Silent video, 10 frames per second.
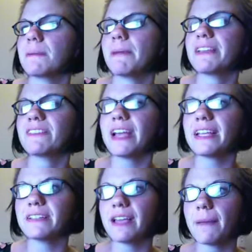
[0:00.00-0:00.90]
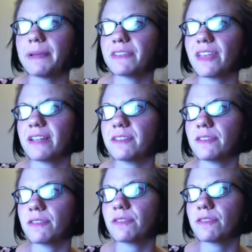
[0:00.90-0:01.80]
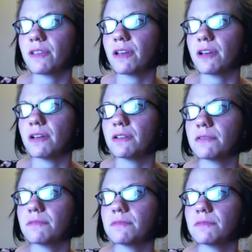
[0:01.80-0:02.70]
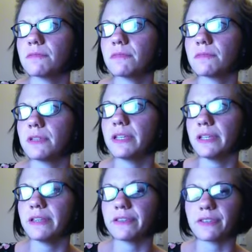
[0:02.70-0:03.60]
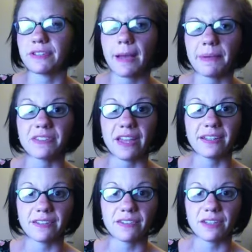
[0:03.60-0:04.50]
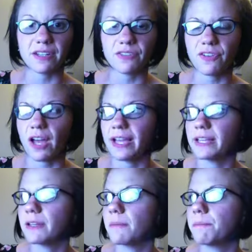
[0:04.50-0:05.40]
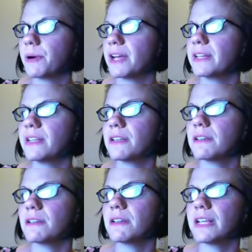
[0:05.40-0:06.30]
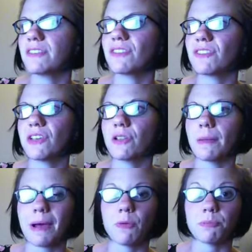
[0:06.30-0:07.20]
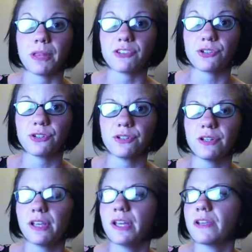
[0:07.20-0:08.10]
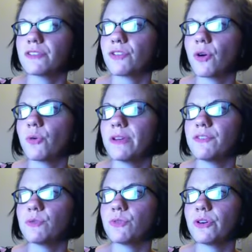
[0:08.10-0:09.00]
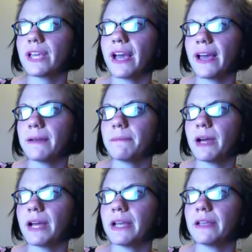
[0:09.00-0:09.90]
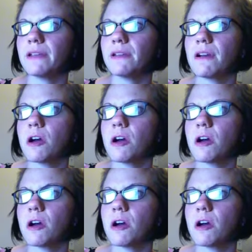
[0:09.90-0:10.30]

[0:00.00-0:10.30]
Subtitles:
My second topic sentence is a topic sentence, and it's fine, but it's still about pleasure. So if you look at my